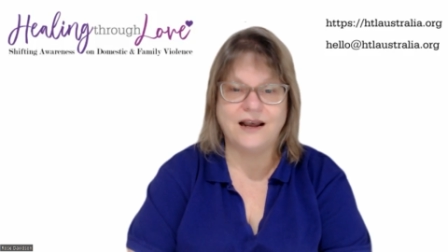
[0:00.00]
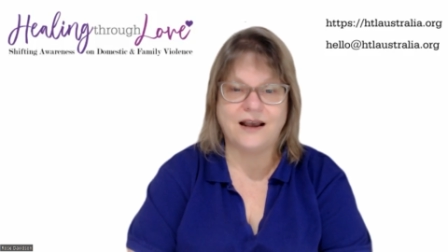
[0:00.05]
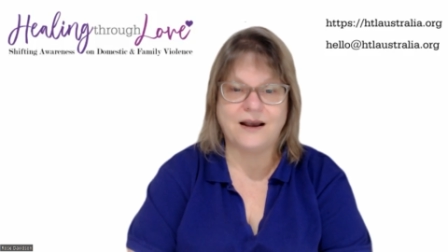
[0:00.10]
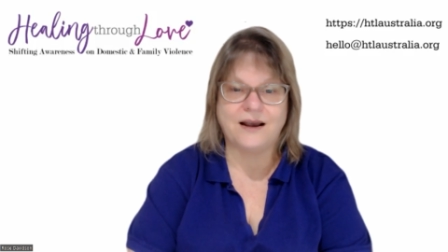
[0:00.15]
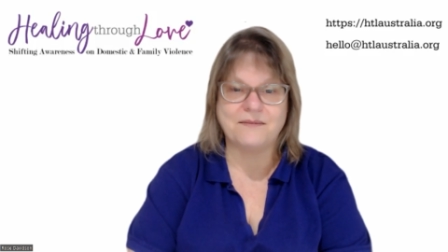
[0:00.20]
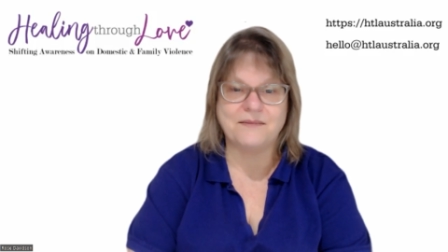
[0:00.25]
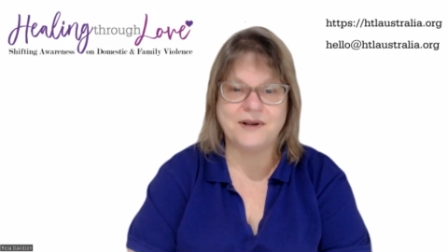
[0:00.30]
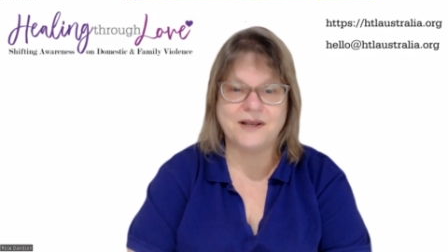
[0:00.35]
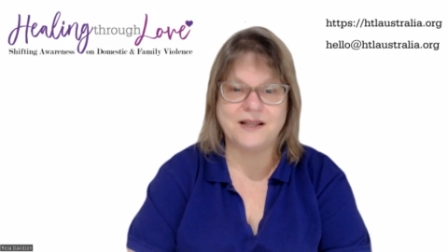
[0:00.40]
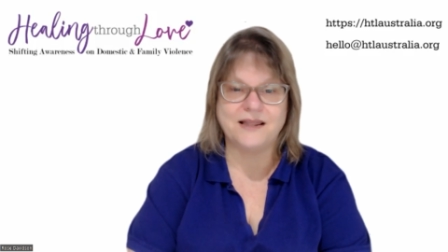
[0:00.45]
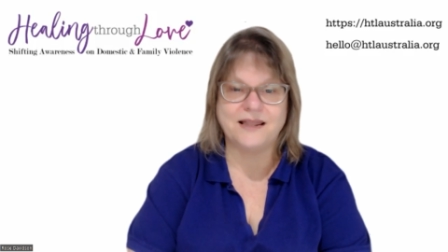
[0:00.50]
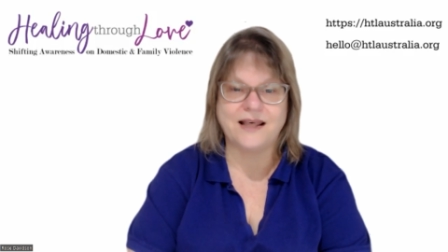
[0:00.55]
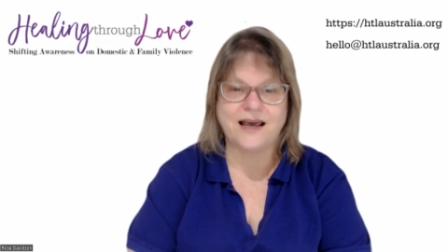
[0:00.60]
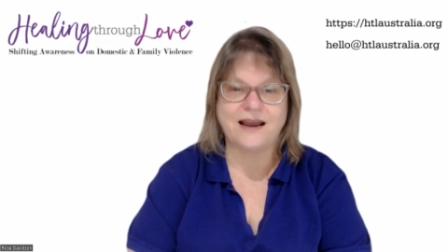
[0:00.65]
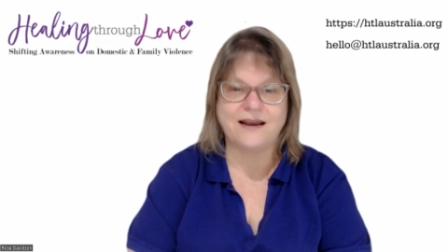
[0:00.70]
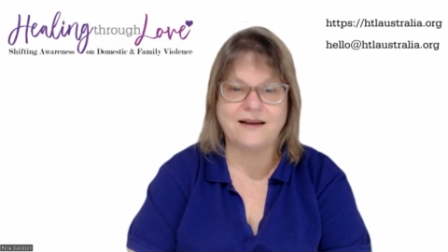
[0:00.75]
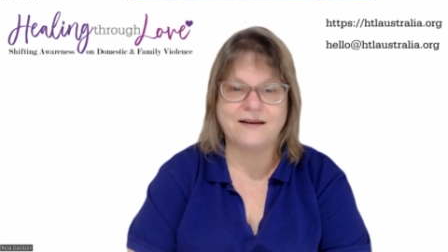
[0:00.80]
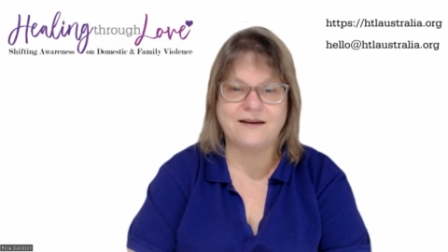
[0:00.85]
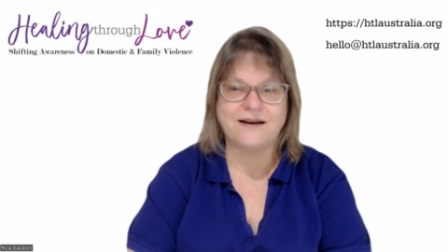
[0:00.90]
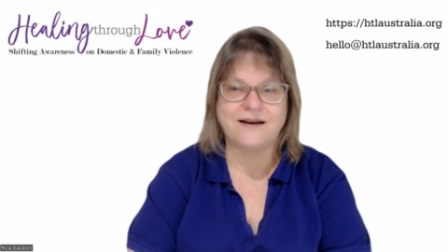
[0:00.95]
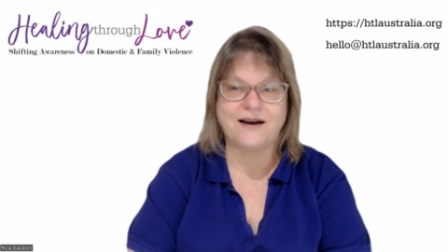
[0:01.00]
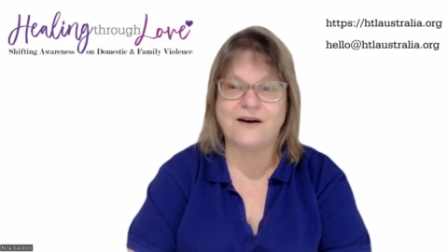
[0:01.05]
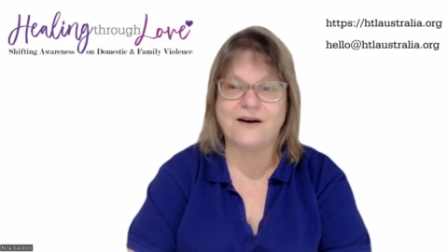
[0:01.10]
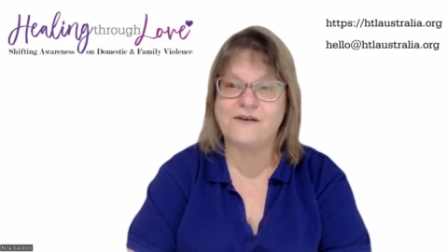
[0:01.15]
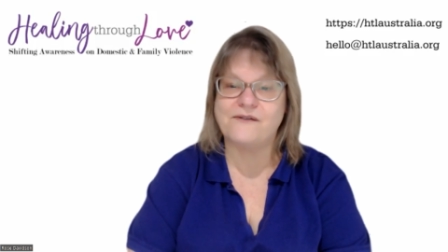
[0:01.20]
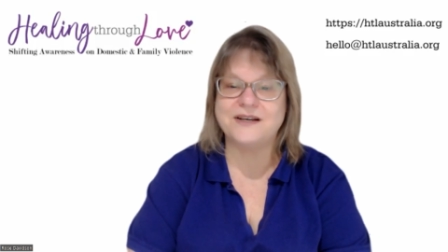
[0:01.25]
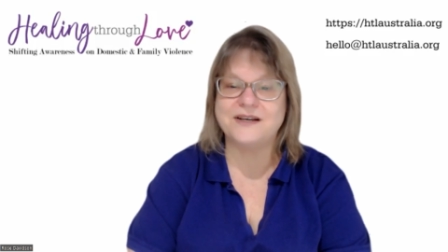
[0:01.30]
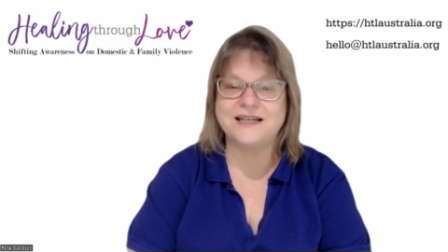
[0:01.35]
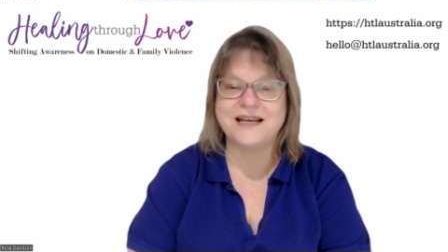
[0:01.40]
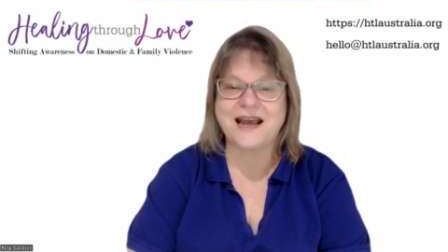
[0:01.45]
I mean, they
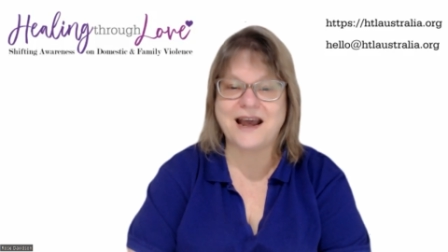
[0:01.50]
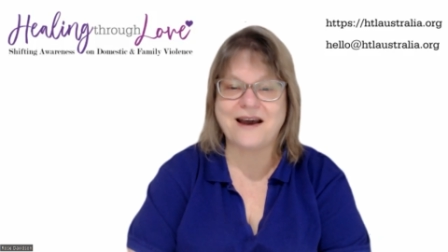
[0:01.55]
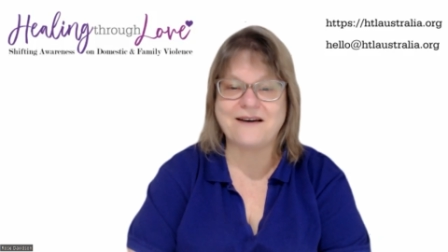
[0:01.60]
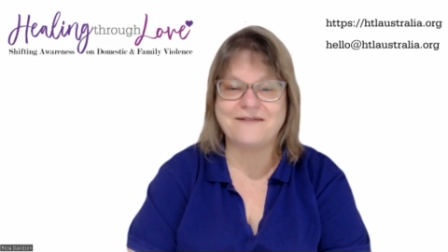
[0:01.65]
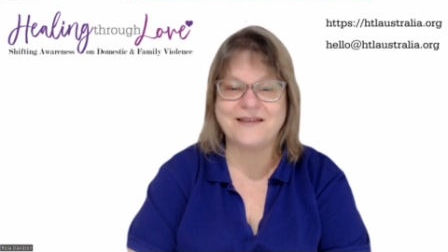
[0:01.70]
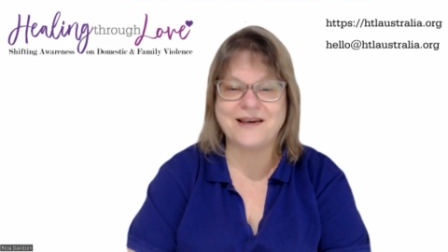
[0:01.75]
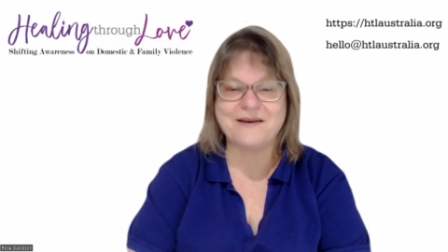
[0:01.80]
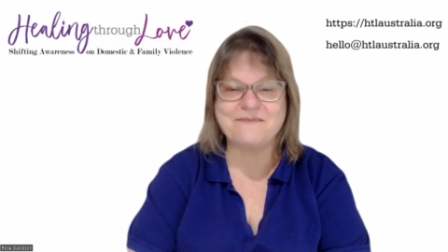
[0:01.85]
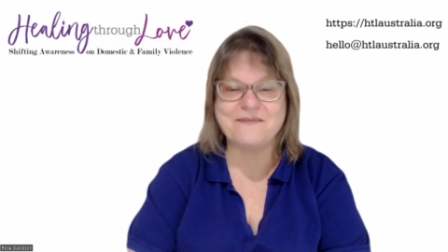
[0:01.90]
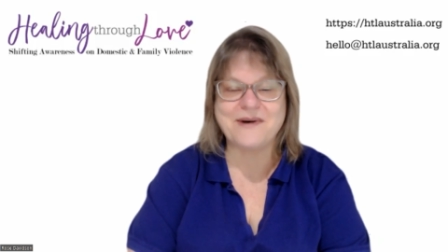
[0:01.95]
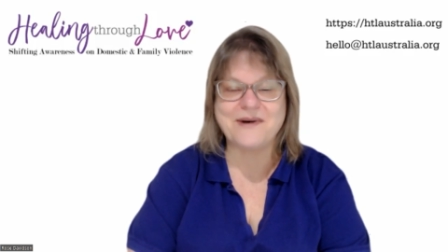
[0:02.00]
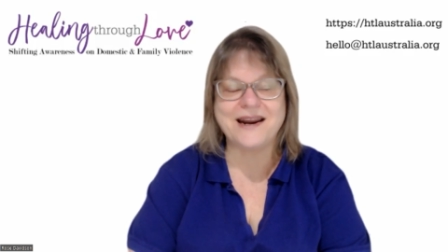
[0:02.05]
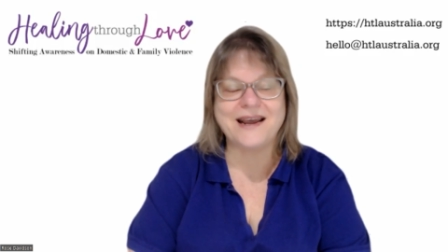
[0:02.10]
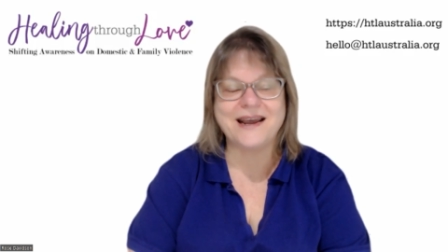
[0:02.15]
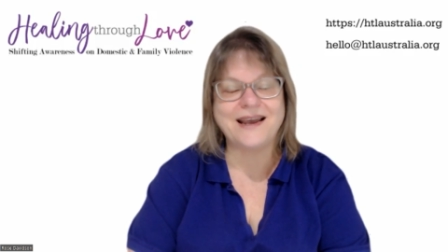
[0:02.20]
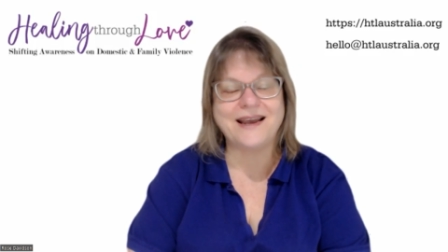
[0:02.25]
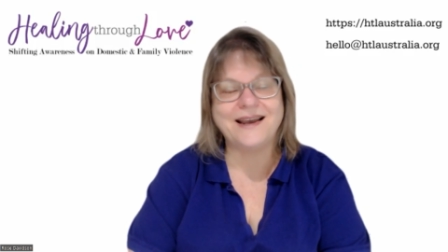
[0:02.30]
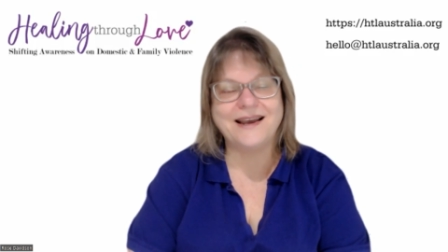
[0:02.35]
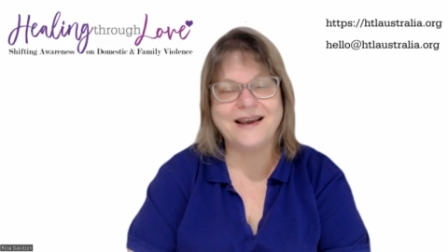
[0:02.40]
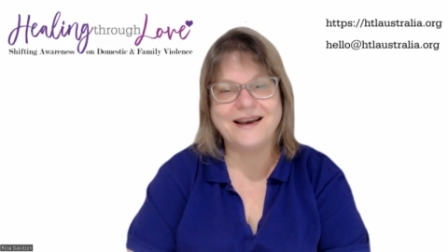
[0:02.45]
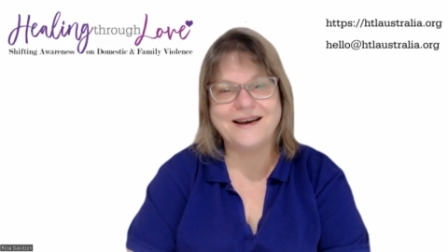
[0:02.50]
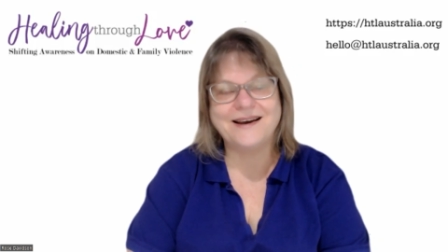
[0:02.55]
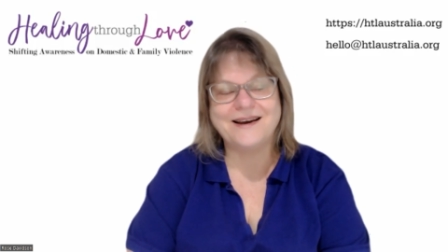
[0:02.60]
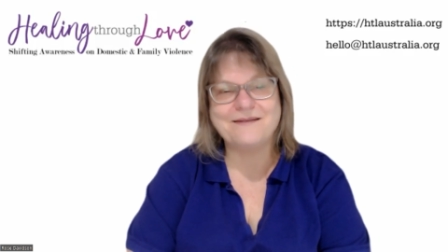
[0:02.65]
obviously have their money